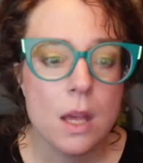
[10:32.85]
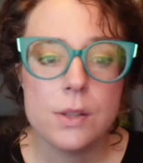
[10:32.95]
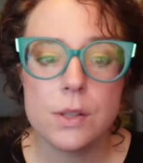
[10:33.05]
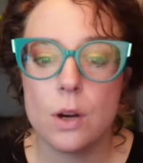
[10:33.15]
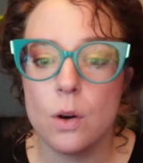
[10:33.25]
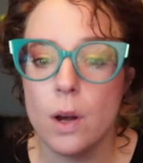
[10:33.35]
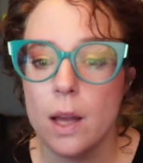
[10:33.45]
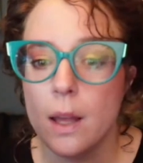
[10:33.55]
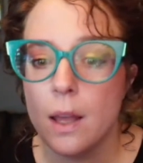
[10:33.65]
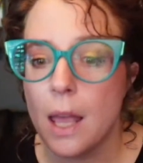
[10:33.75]
So
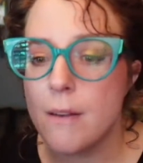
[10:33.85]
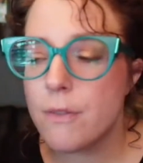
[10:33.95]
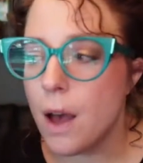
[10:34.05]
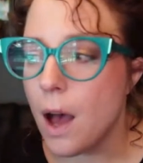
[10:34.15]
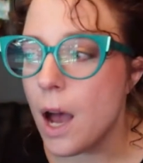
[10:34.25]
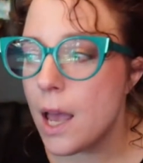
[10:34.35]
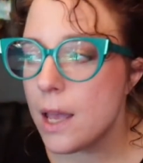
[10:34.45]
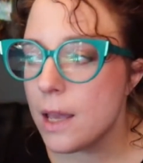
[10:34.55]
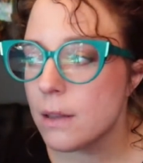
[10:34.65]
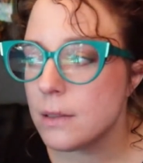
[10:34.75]
if I